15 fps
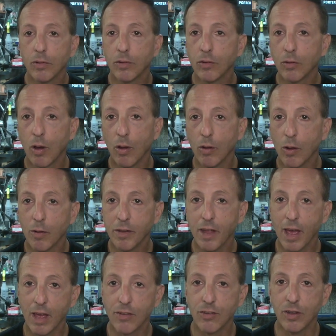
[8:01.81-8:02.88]
It's called
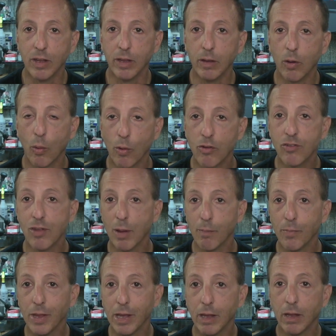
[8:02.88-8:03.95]
Audacity or
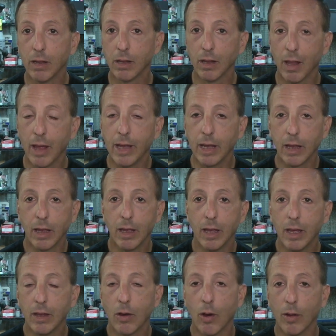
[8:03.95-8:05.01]
something like
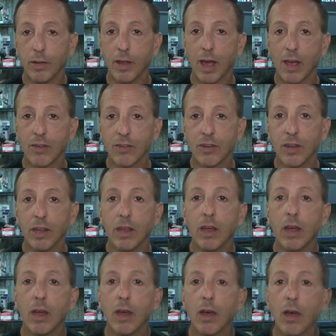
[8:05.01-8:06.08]
Audacity.
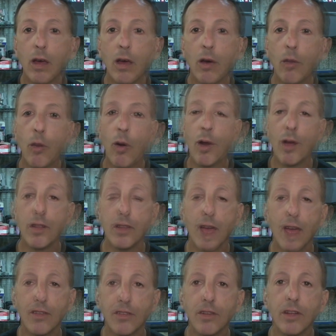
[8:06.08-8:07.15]

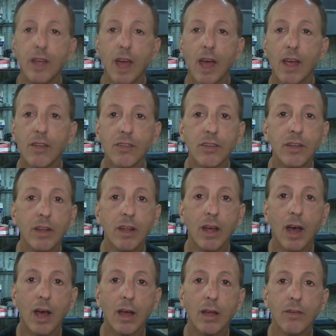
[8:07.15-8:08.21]
Audacity has
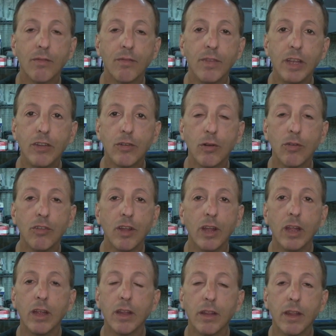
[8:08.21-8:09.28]
features
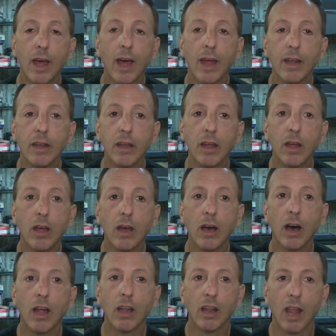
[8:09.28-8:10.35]
in it that
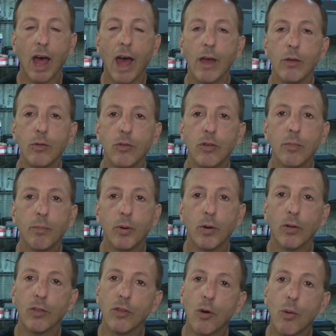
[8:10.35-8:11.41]
allow you to
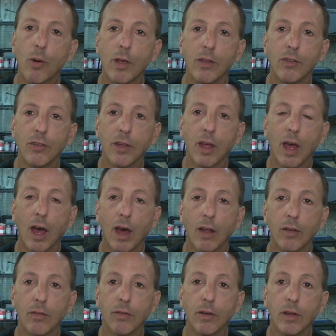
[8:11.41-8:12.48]
pull noise
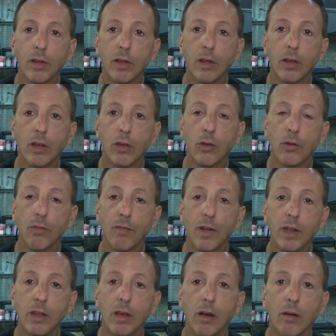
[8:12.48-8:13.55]
out of your
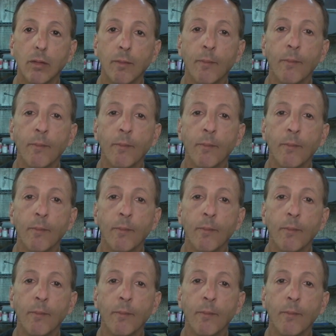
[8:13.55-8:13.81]
video.